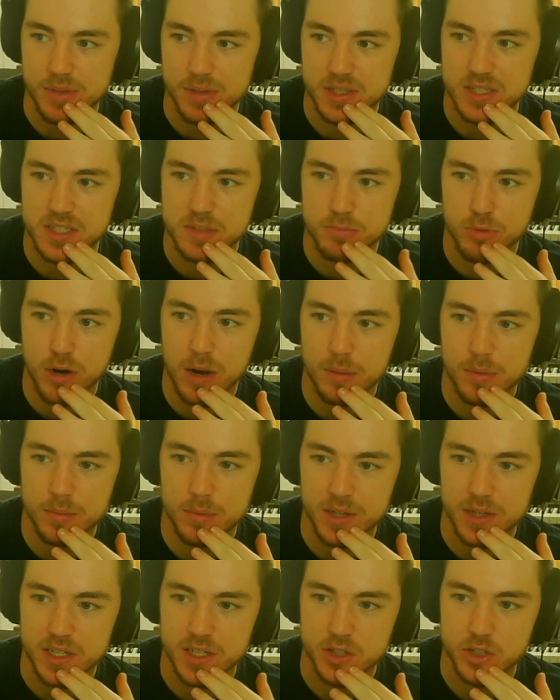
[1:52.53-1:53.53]
This is
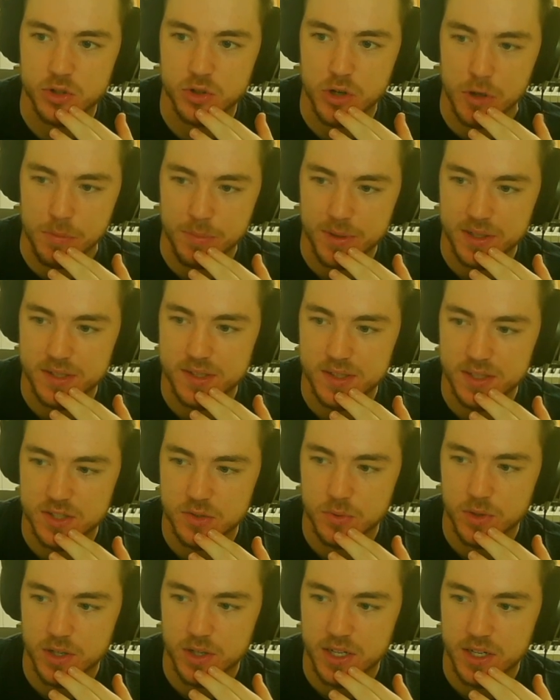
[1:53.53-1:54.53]
probably a Notropis, this
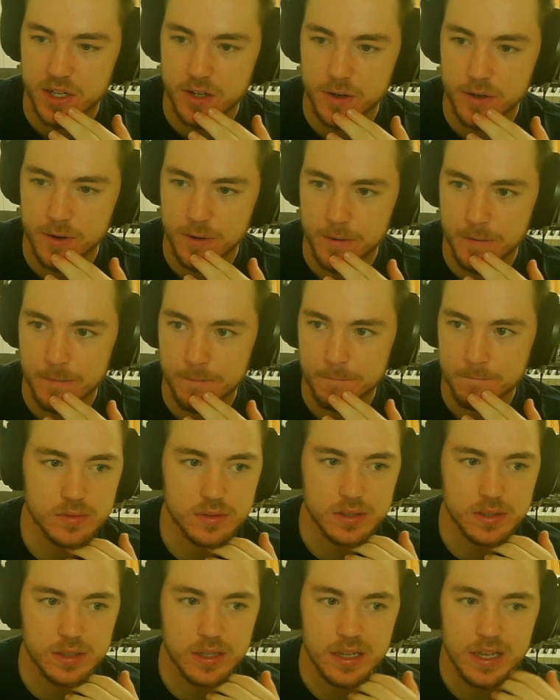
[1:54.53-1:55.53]
one here.
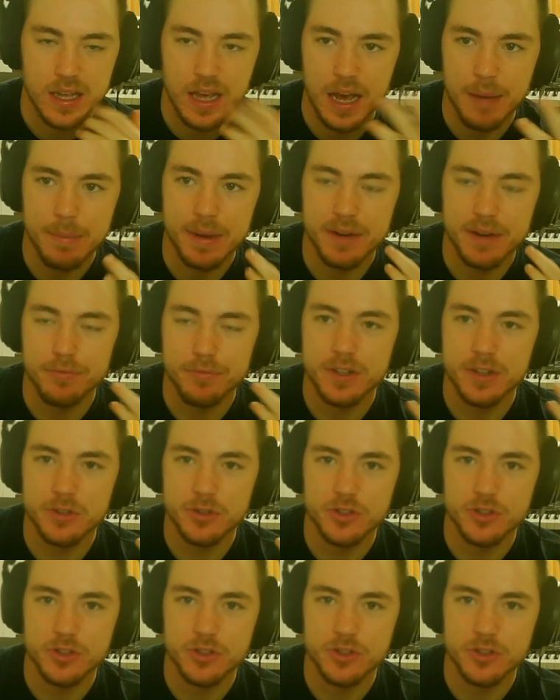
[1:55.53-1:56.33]
I mean, it feels